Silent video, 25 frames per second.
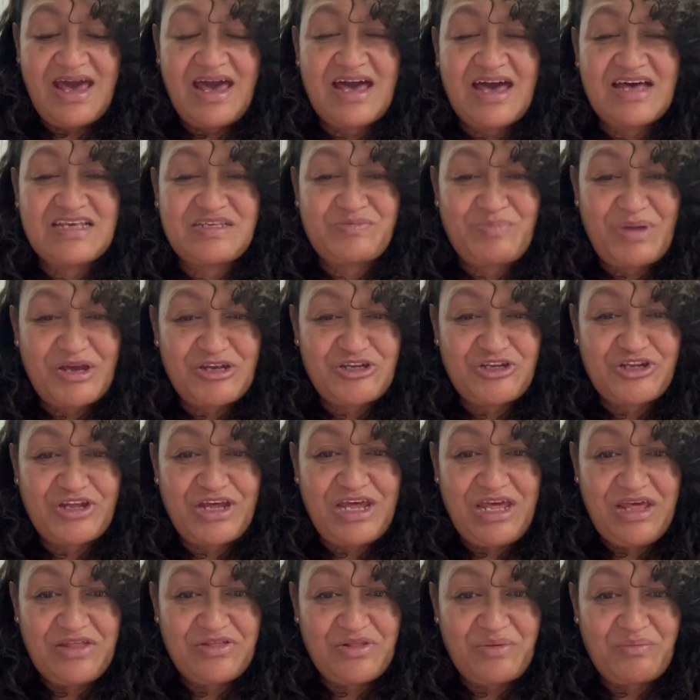especially
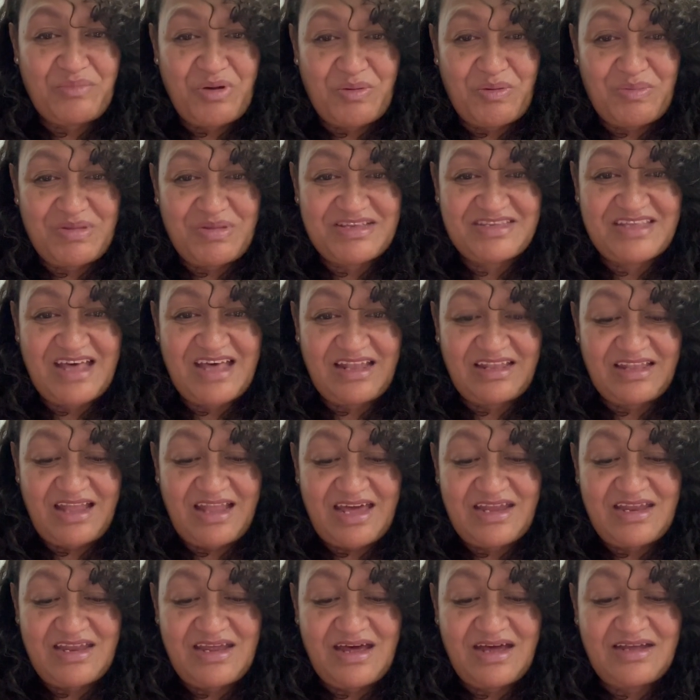in the moments that
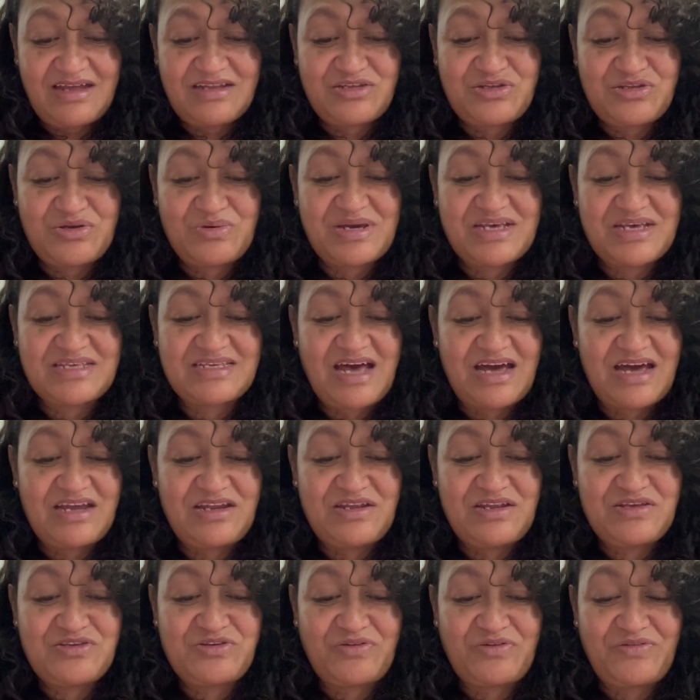led to his
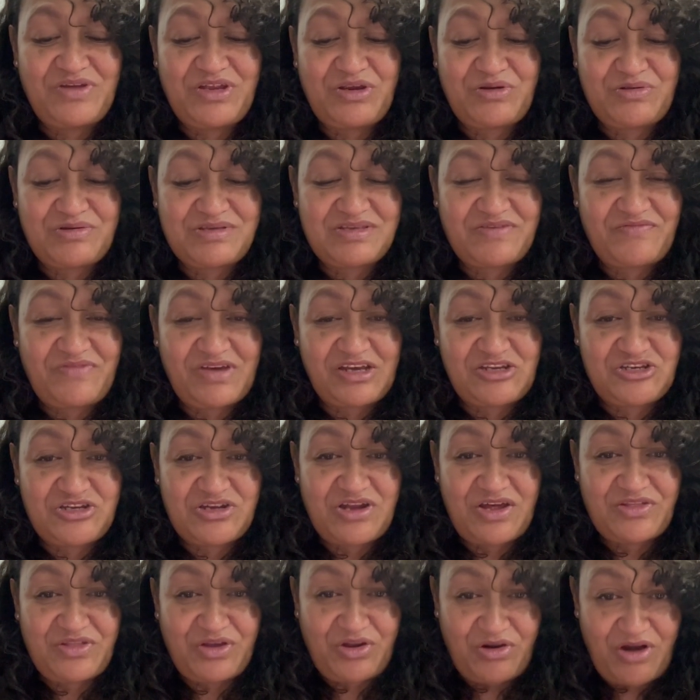undeserving
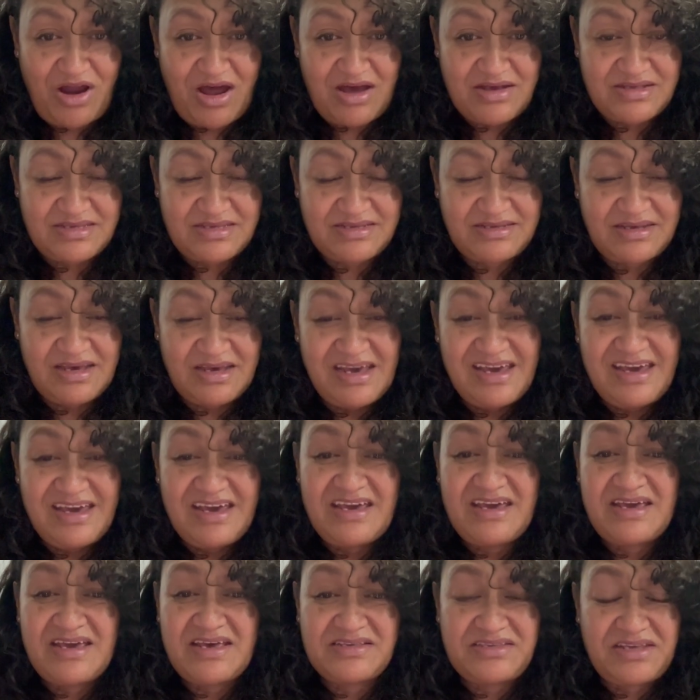crucifixion on the cross,
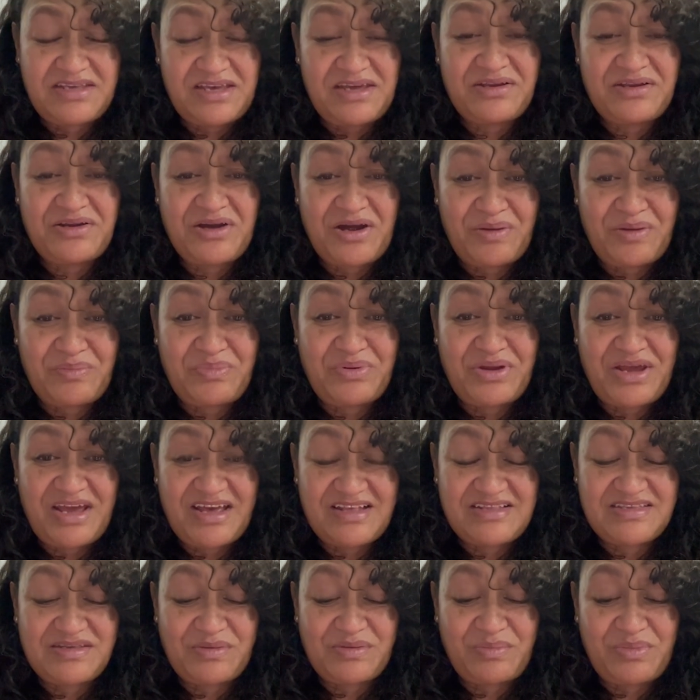is
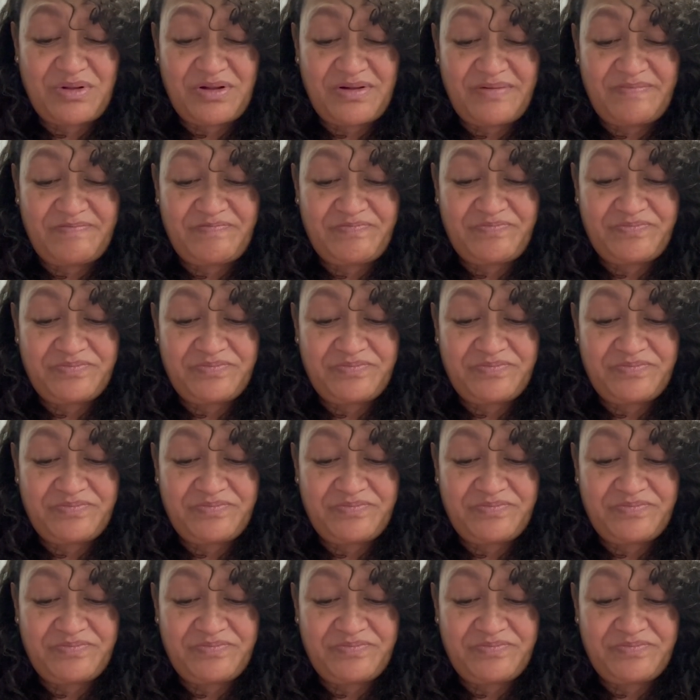incomprehensible.